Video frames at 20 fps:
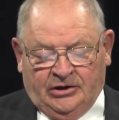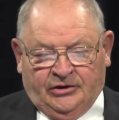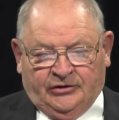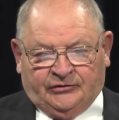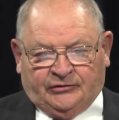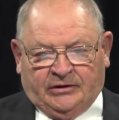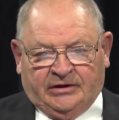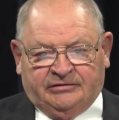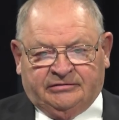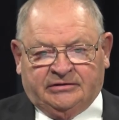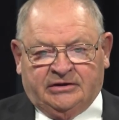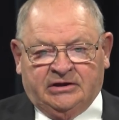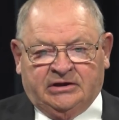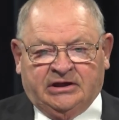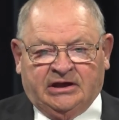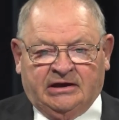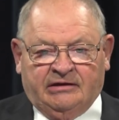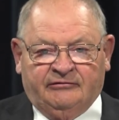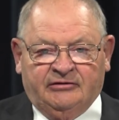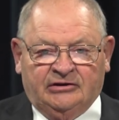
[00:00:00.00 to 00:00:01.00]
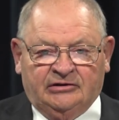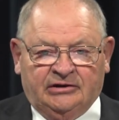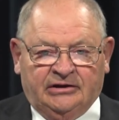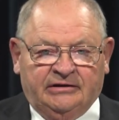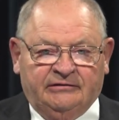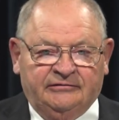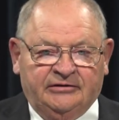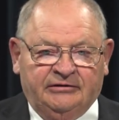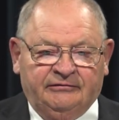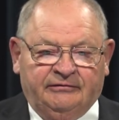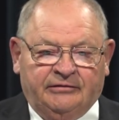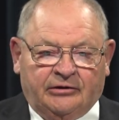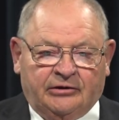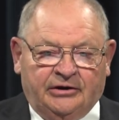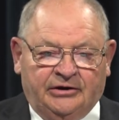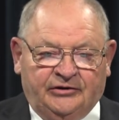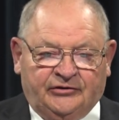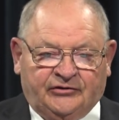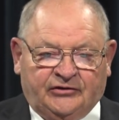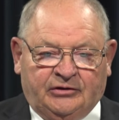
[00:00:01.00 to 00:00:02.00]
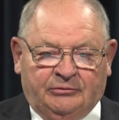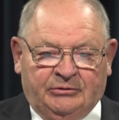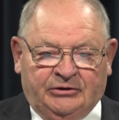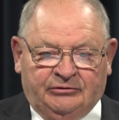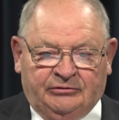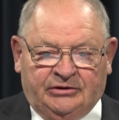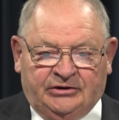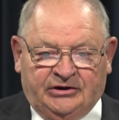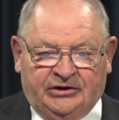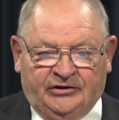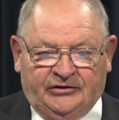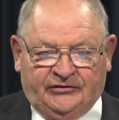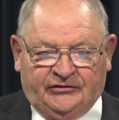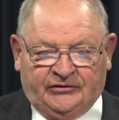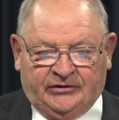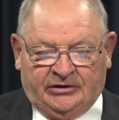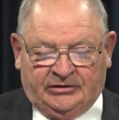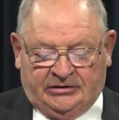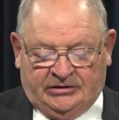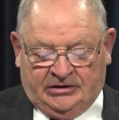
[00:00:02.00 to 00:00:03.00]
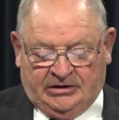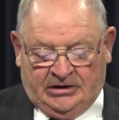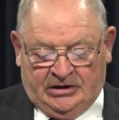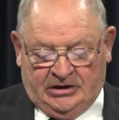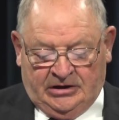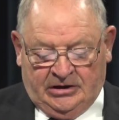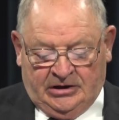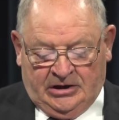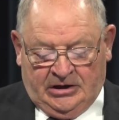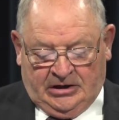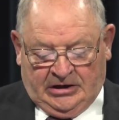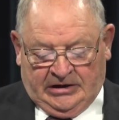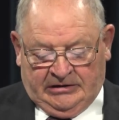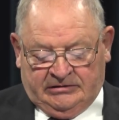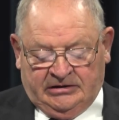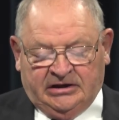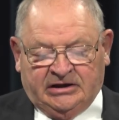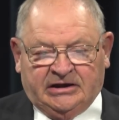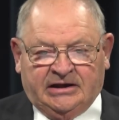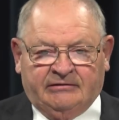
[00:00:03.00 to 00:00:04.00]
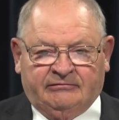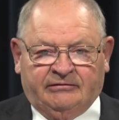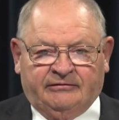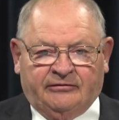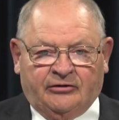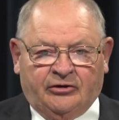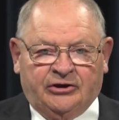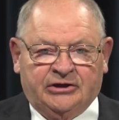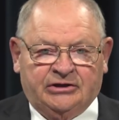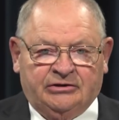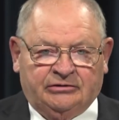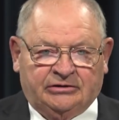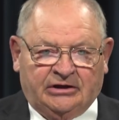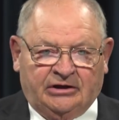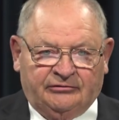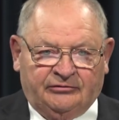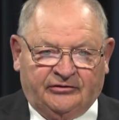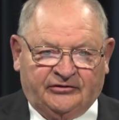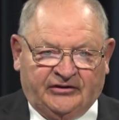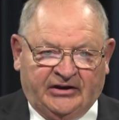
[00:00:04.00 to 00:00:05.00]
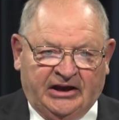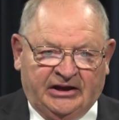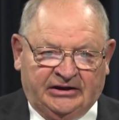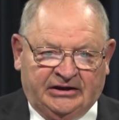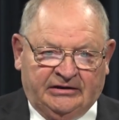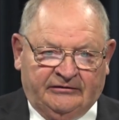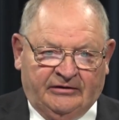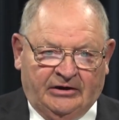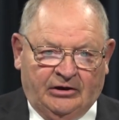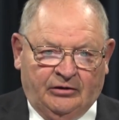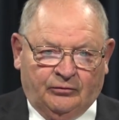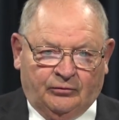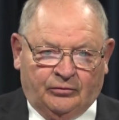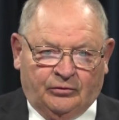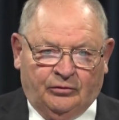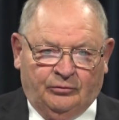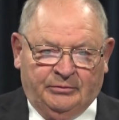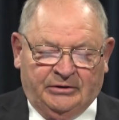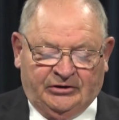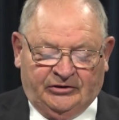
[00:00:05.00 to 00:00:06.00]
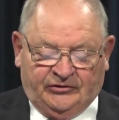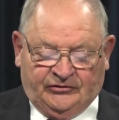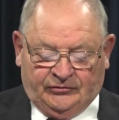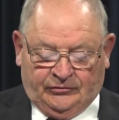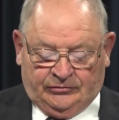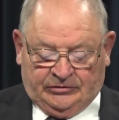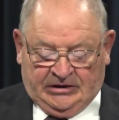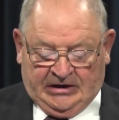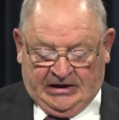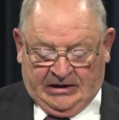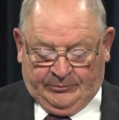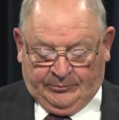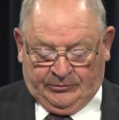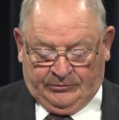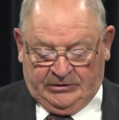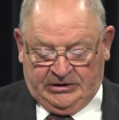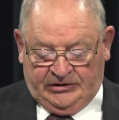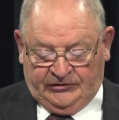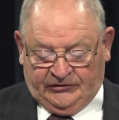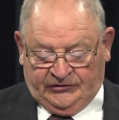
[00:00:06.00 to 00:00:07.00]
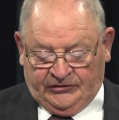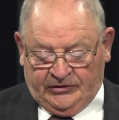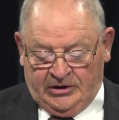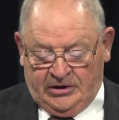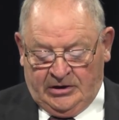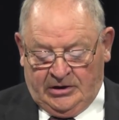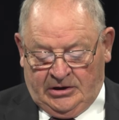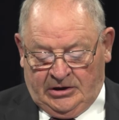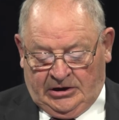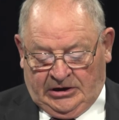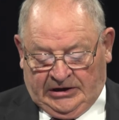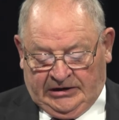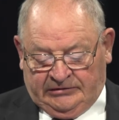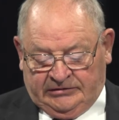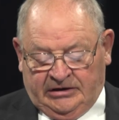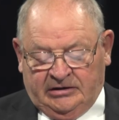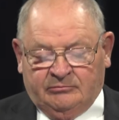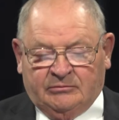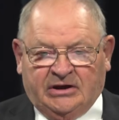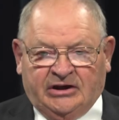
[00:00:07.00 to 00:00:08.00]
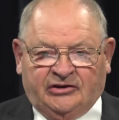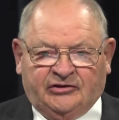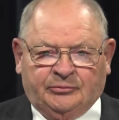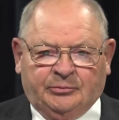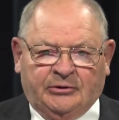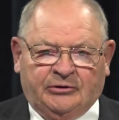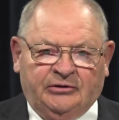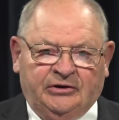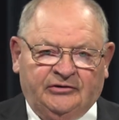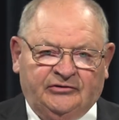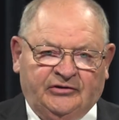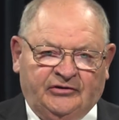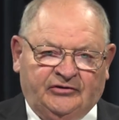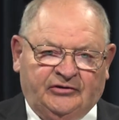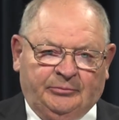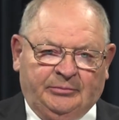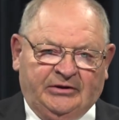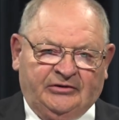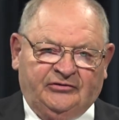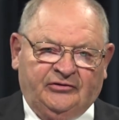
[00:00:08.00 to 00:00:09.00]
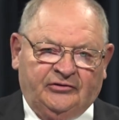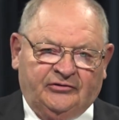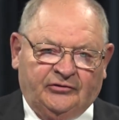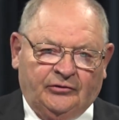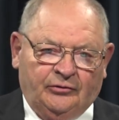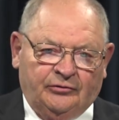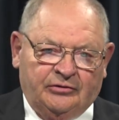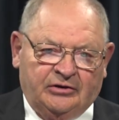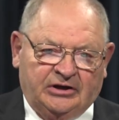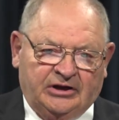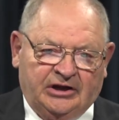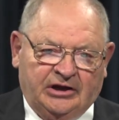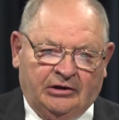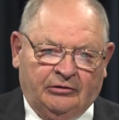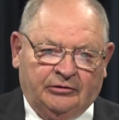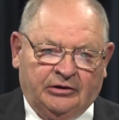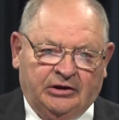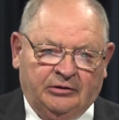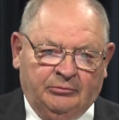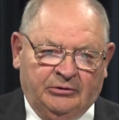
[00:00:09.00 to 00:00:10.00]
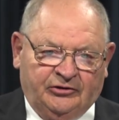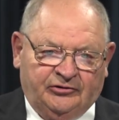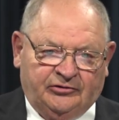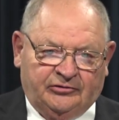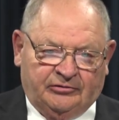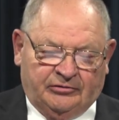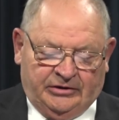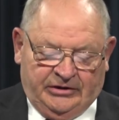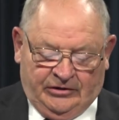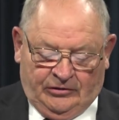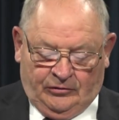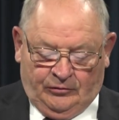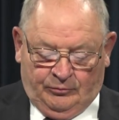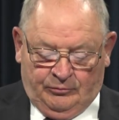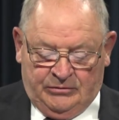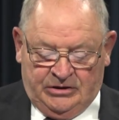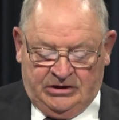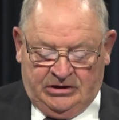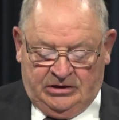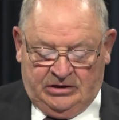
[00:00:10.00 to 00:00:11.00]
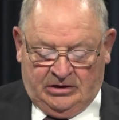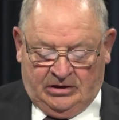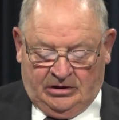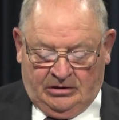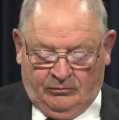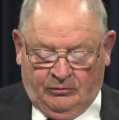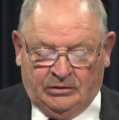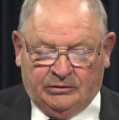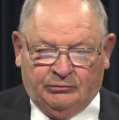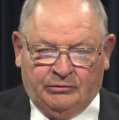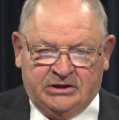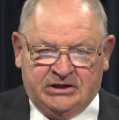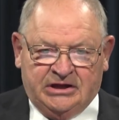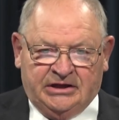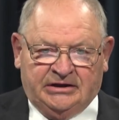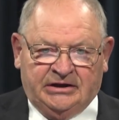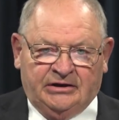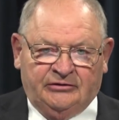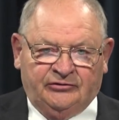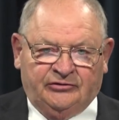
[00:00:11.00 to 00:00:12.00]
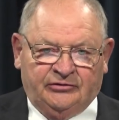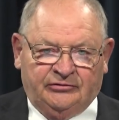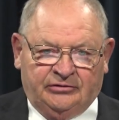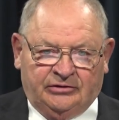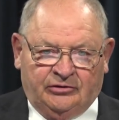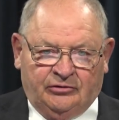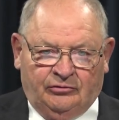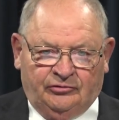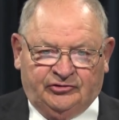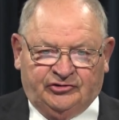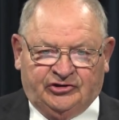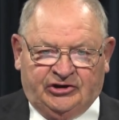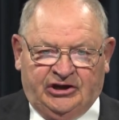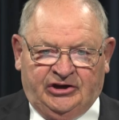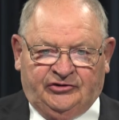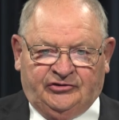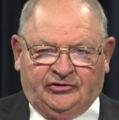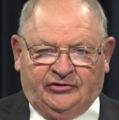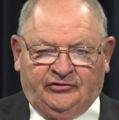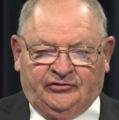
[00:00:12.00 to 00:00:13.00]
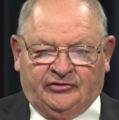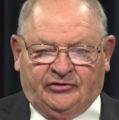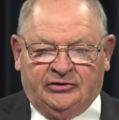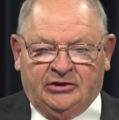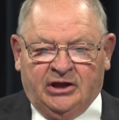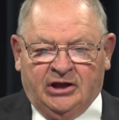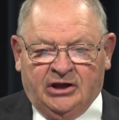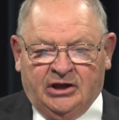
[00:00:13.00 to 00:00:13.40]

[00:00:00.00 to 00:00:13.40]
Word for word: So I think having lived in various communities, and uh, I think I have a very good understanding of how rural Minnesota operates. I think my experience as a business owner and county commissioner helped me uh, when we get into negotiations and